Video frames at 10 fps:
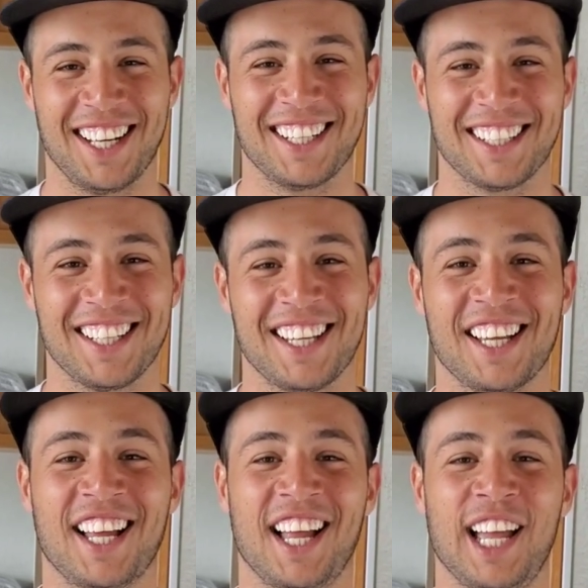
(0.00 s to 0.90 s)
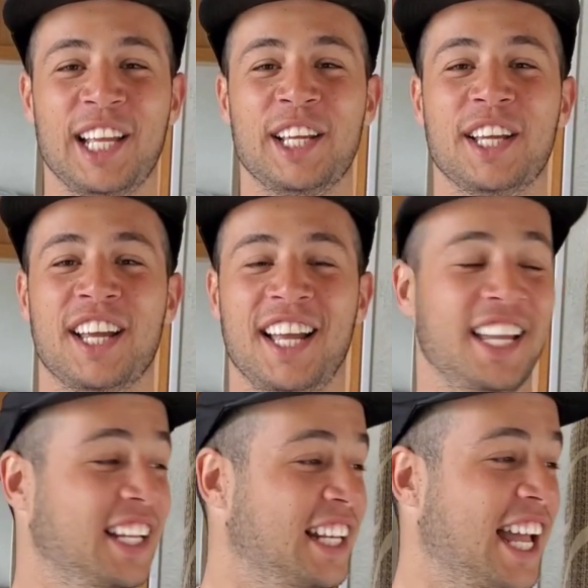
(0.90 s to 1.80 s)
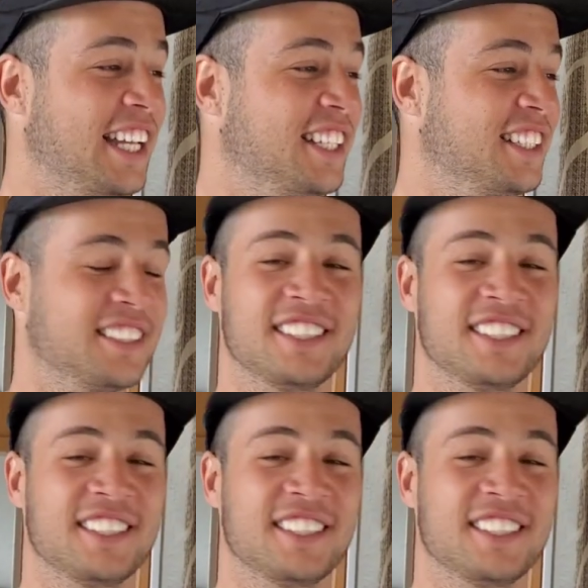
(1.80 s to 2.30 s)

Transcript: Oh my goodness. I like